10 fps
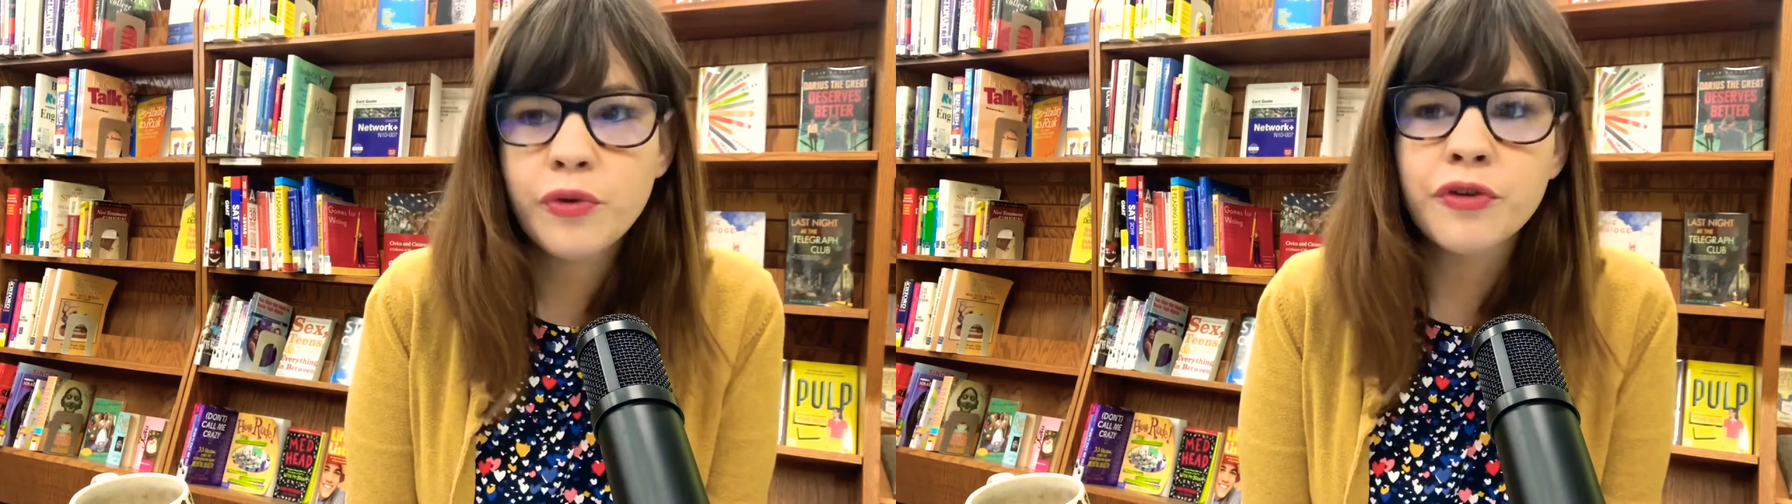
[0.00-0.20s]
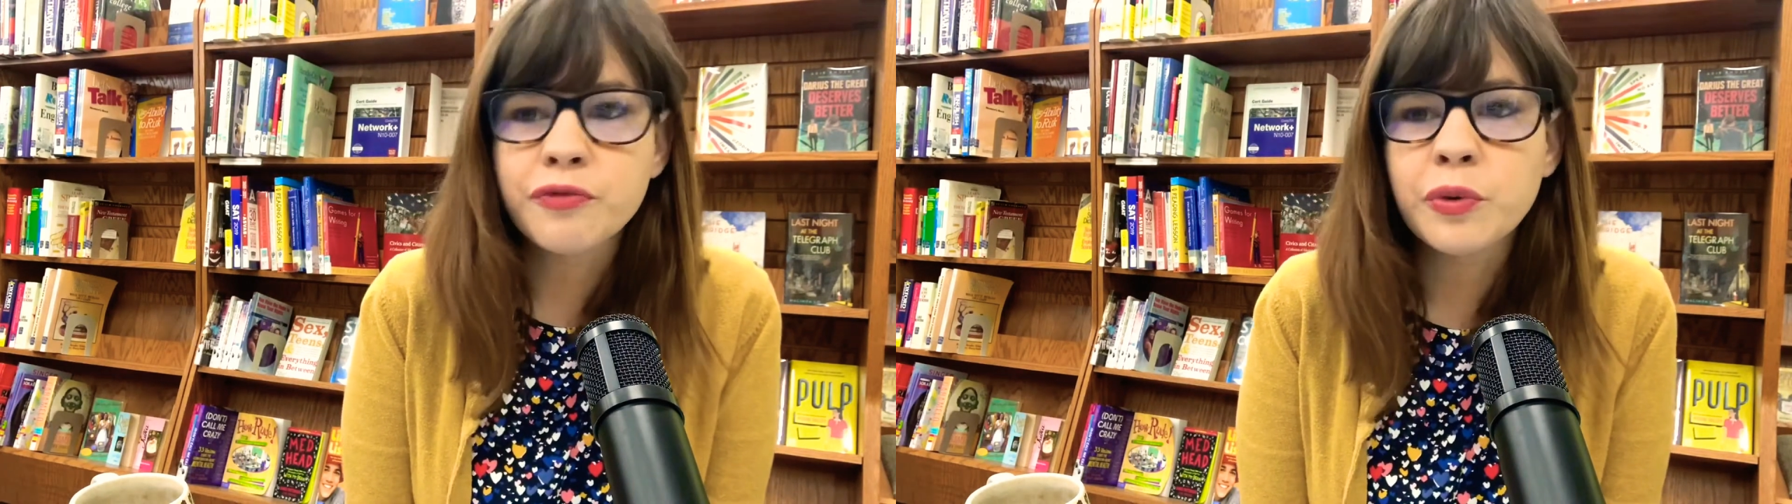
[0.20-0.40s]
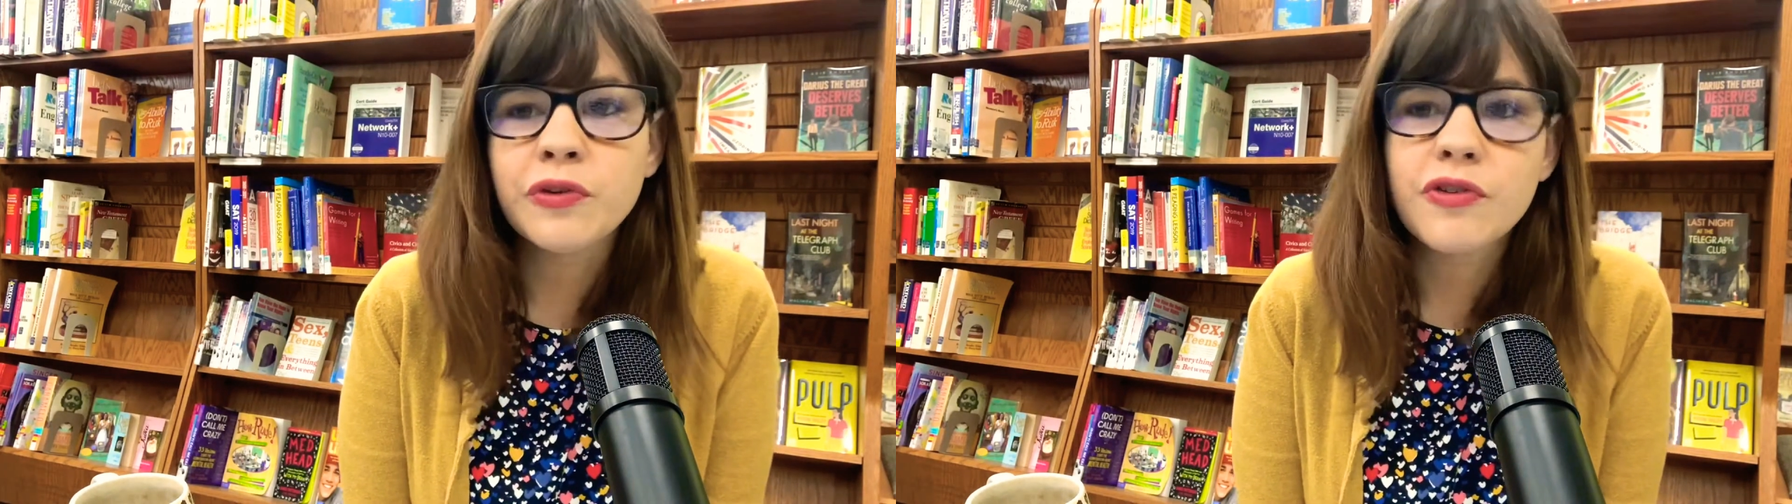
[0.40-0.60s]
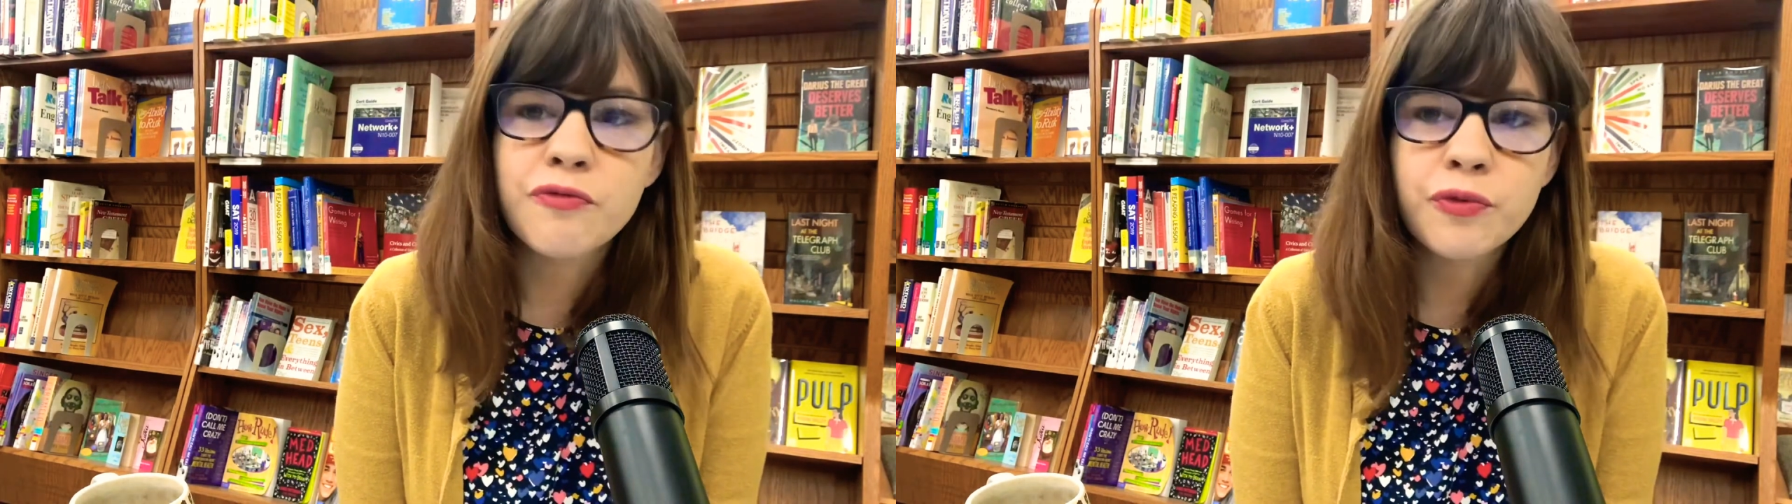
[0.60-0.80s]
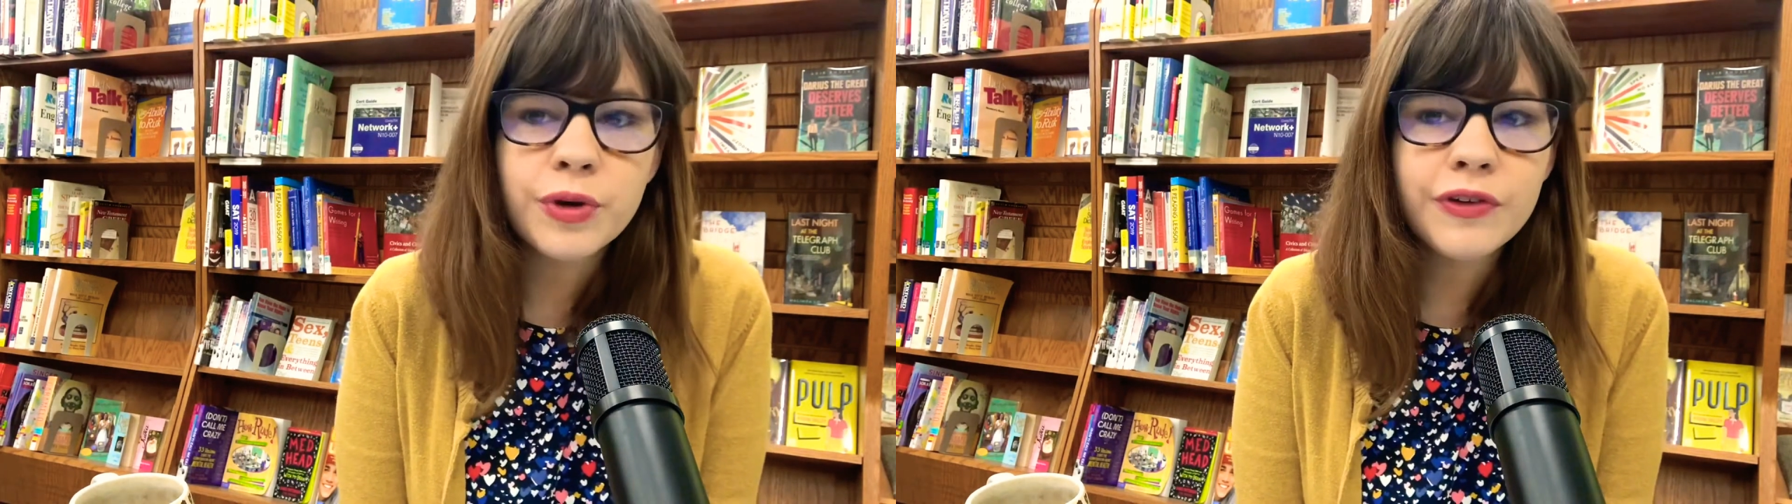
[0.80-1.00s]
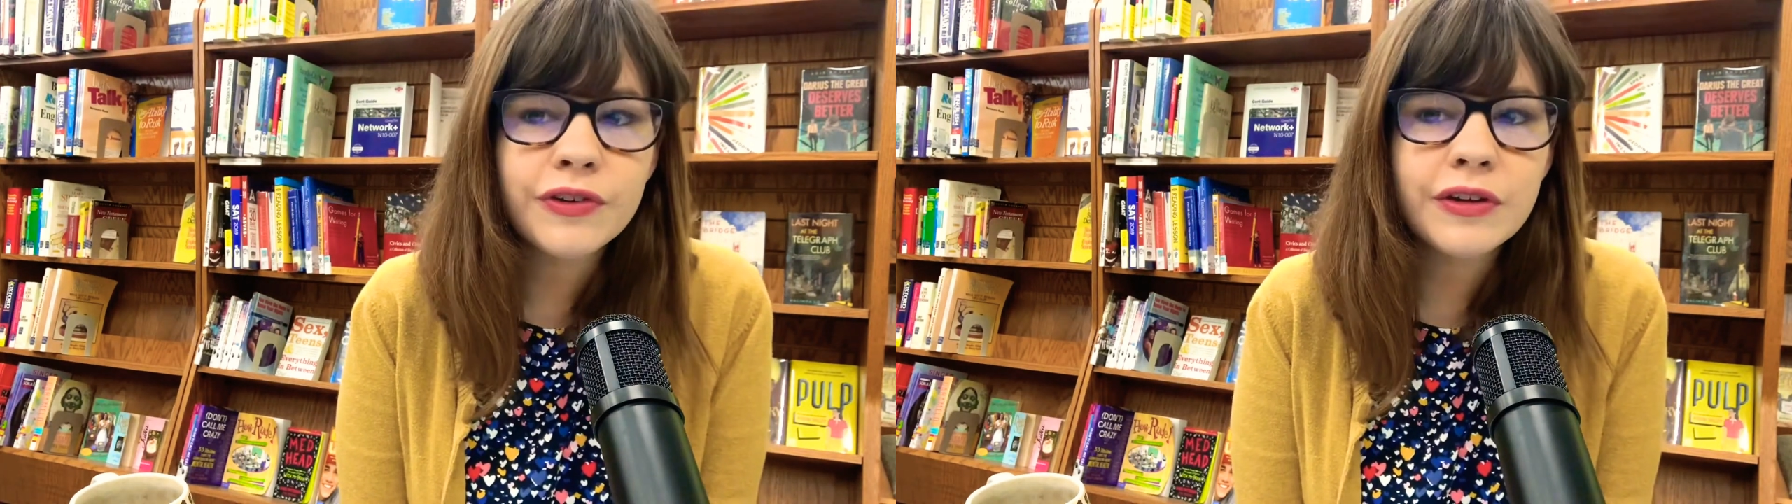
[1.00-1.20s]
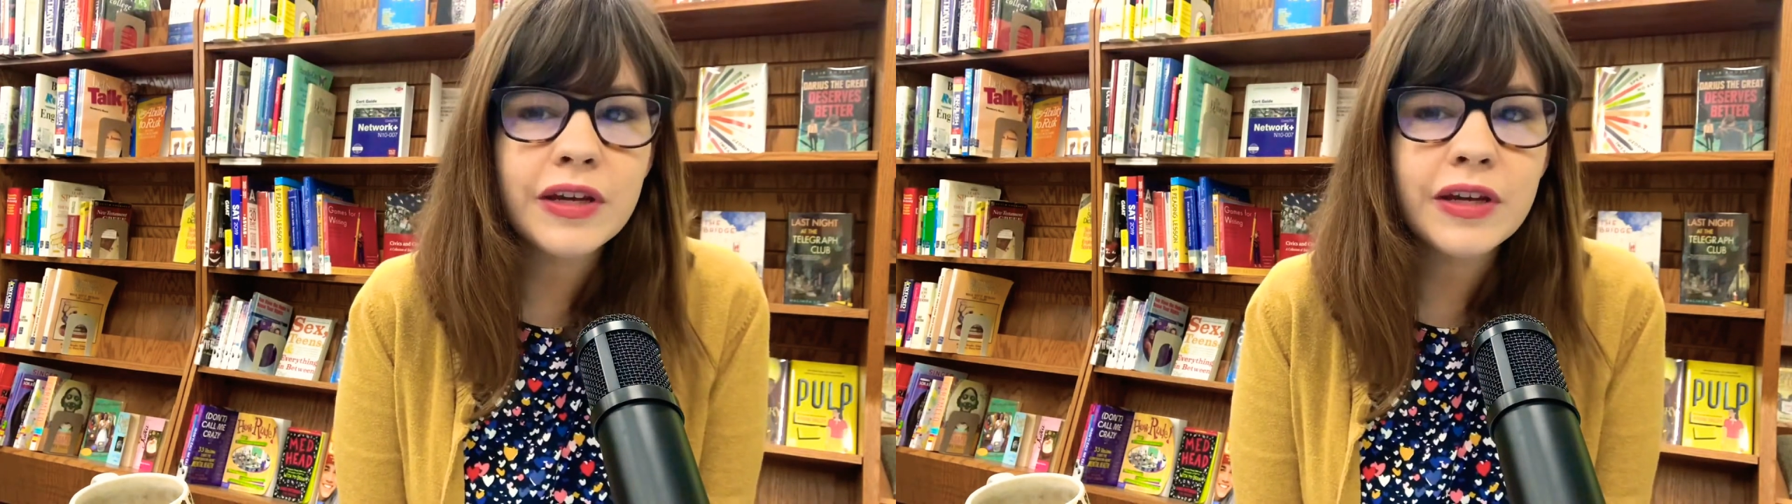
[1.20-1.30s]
the voice of reason.